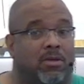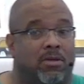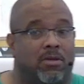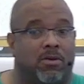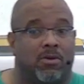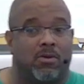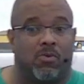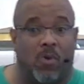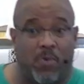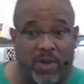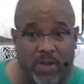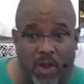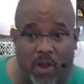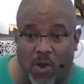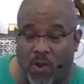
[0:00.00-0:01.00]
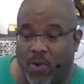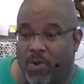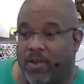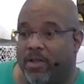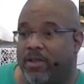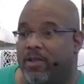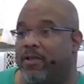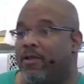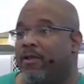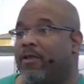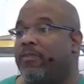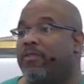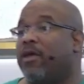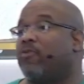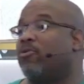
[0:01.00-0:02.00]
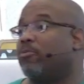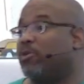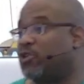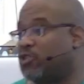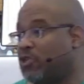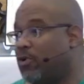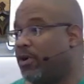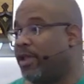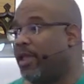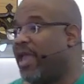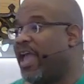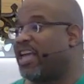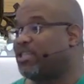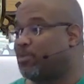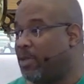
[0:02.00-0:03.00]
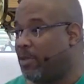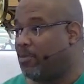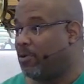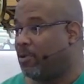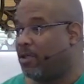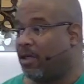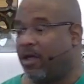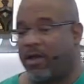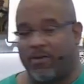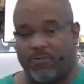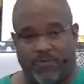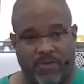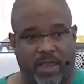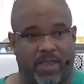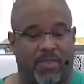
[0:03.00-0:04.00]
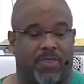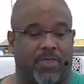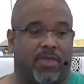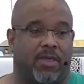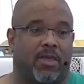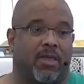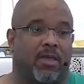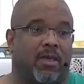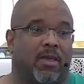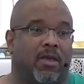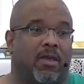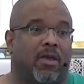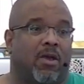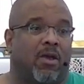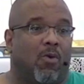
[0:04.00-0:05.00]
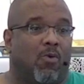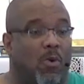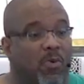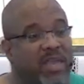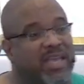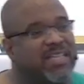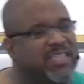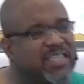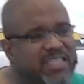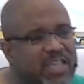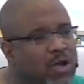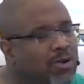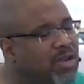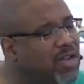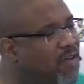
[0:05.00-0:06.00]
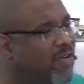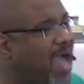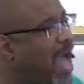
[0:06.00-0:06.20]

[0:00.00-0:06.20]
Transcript: what we know that we're maturing as people of faith when we can still love God and